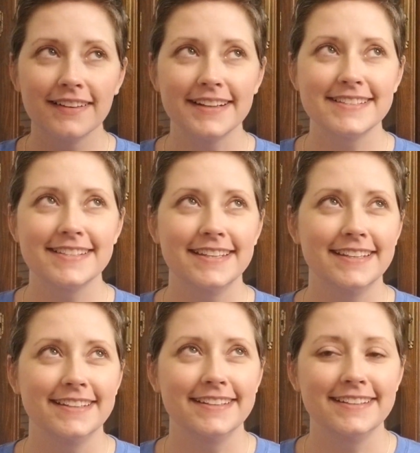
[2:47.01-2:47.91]
It's
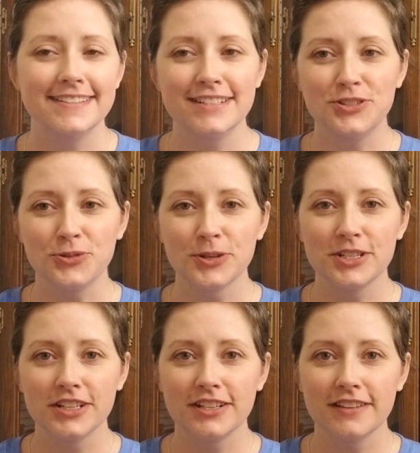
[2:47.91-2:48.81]
in
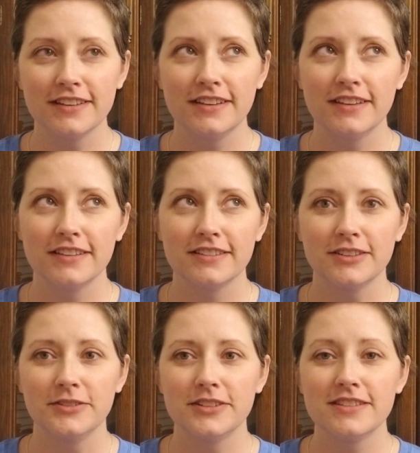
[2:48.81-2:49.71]
Georgia, I think, so
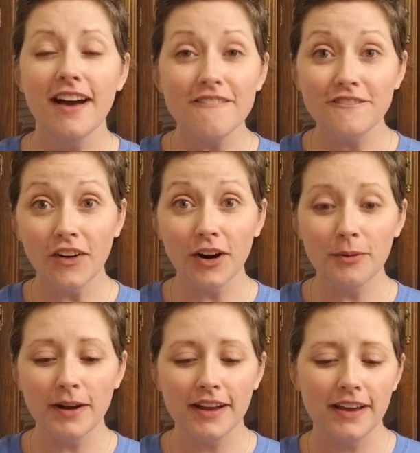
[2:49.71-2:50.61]
it's not far
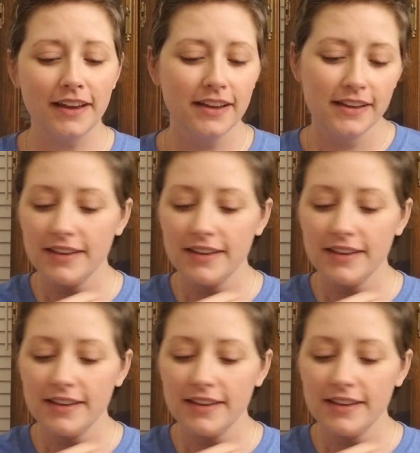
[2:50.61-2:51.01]
away.